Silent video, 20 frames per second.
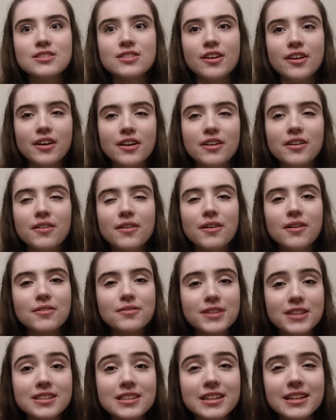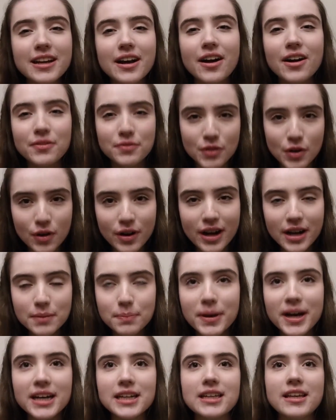So obviously I've not
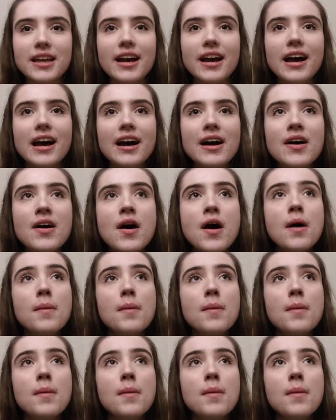heard back yet,